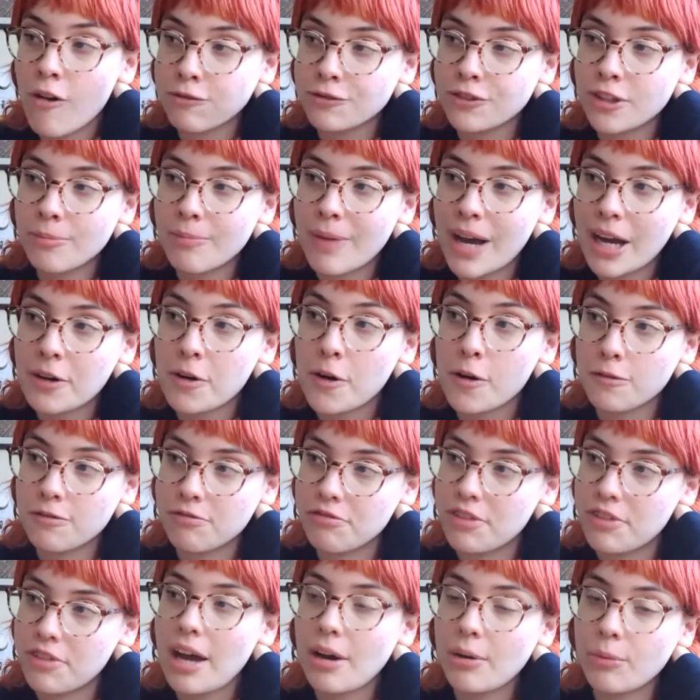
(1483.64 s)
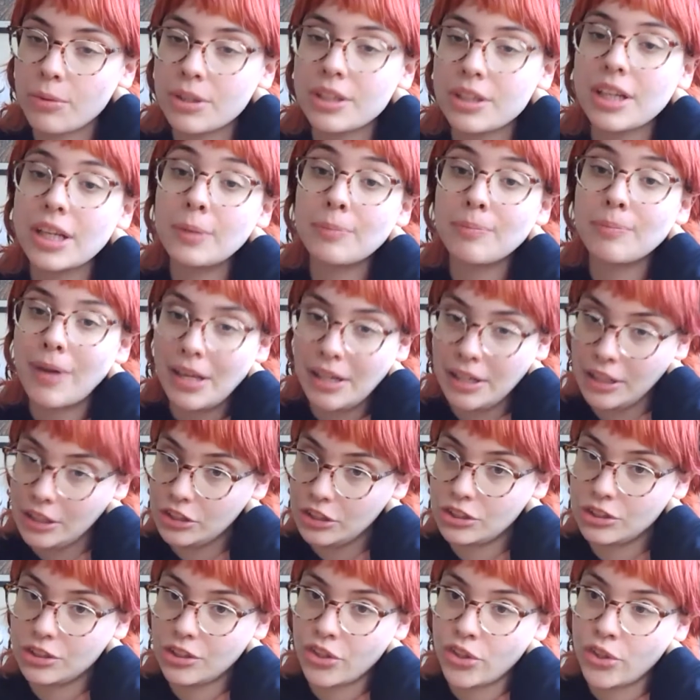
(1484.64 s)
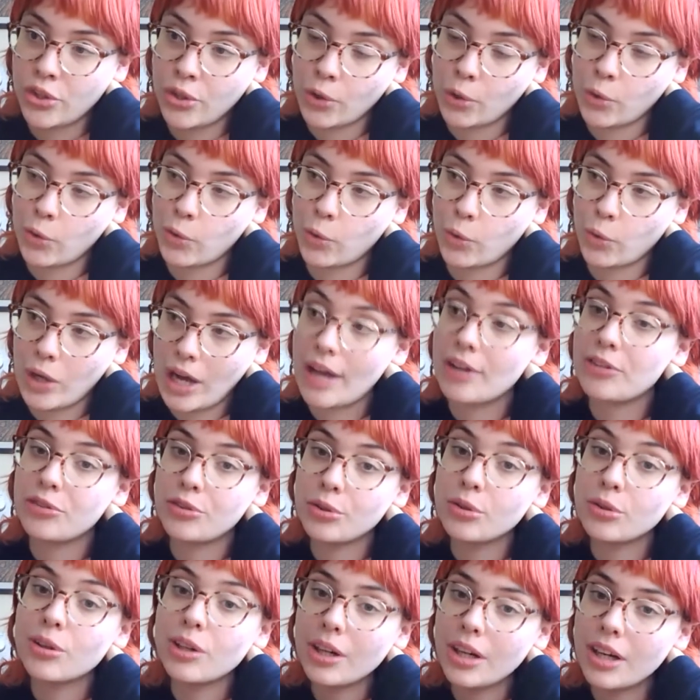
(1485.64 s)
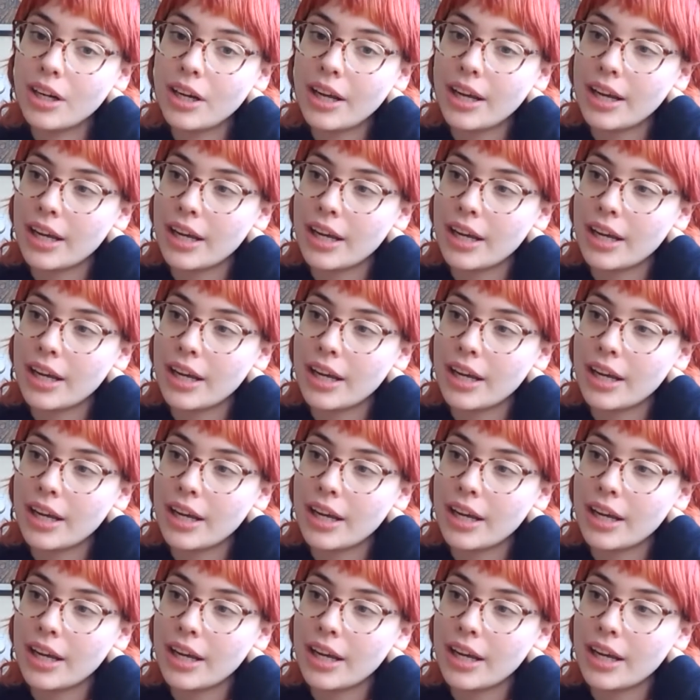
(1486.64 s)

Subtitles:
the back of that, we managed to do a tour